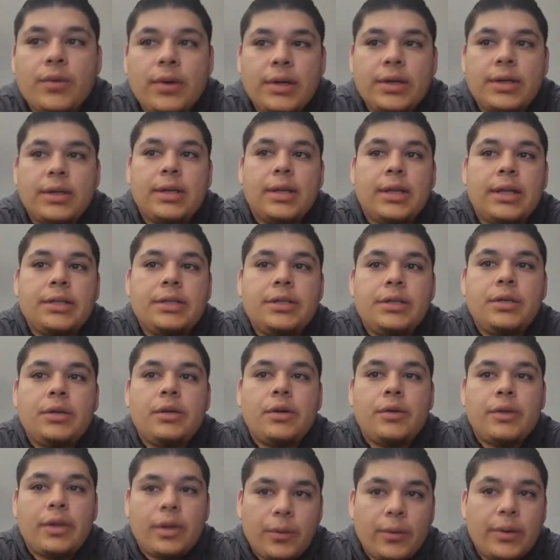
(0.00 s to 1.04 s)
wanted to let you know
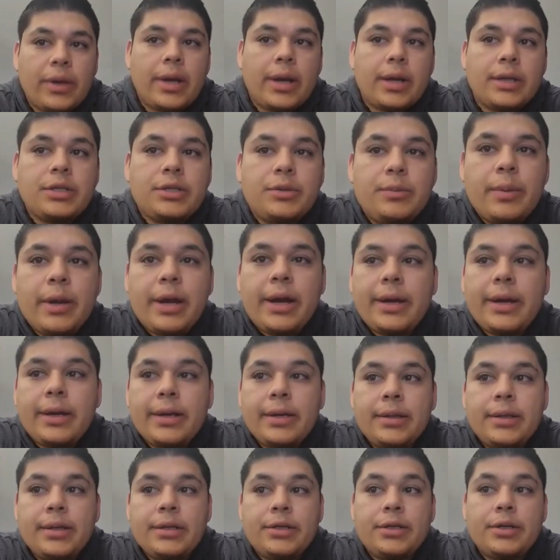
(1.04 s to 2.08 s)
that we got your back and
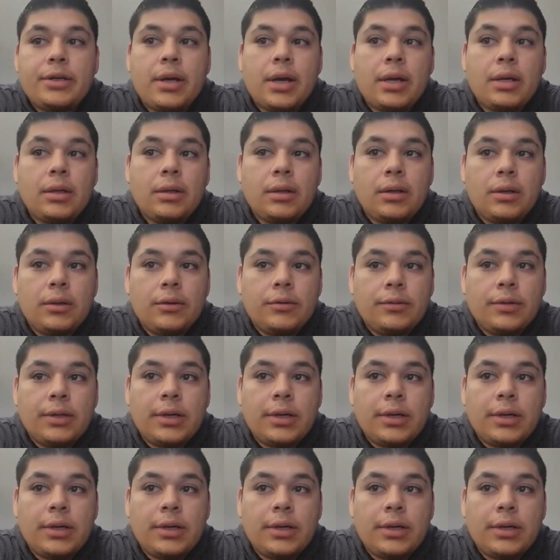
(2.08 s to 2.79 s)
that you're not alone.